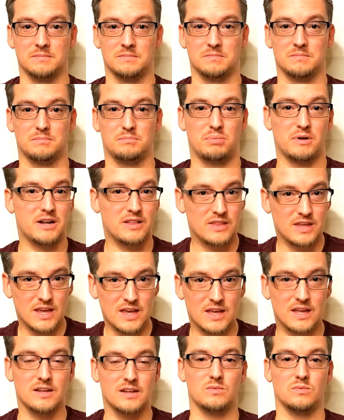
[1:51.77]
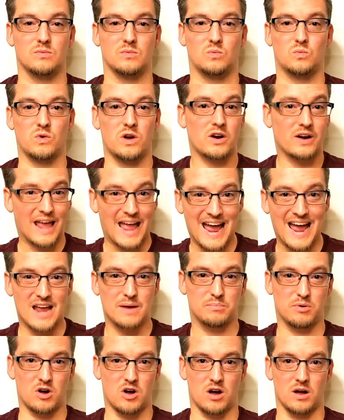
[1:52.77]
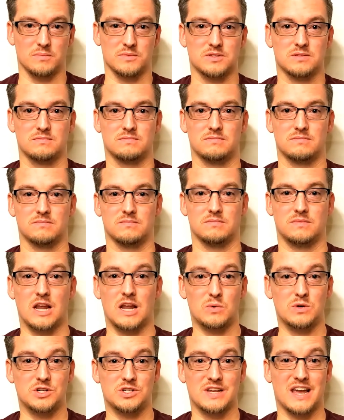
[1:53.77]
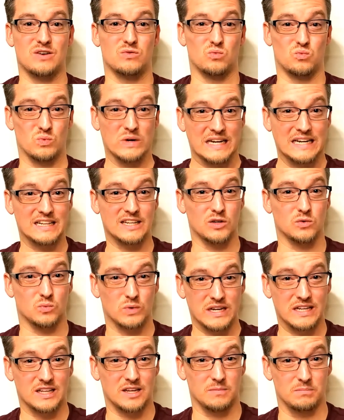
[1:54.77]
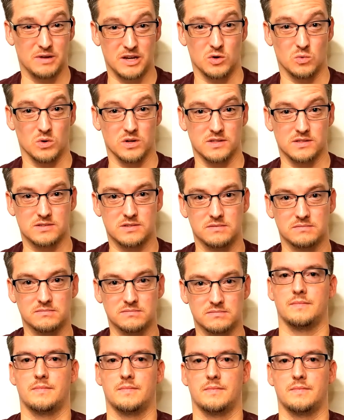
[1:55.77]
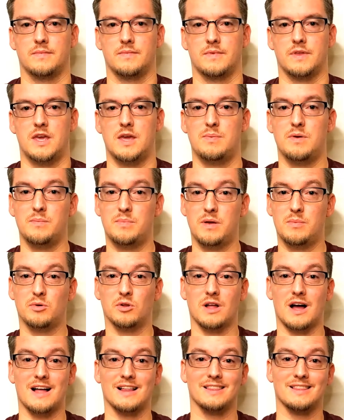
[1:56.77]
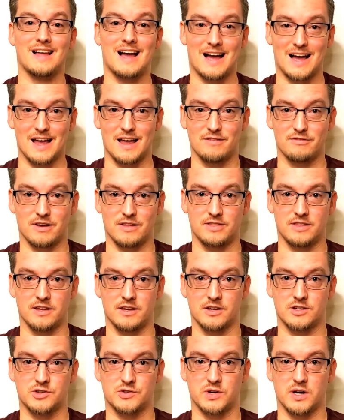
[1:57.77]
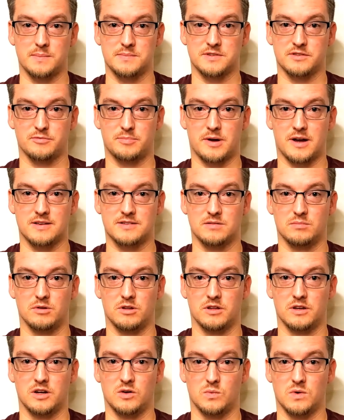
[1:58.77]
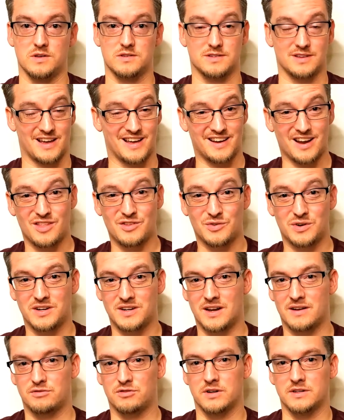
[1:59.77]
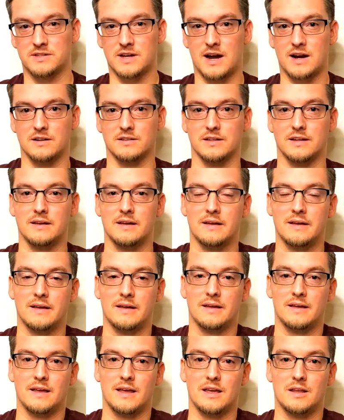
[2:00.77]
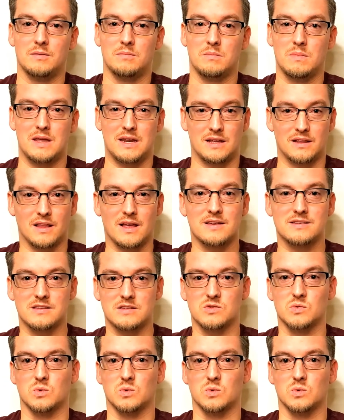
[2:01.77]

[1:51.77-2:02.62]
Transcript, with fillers: But in the end, we already had bombs, now we just had really, really big ones. Keeping people alive at the extremes of possibility was another endeavor entirely, and many lessons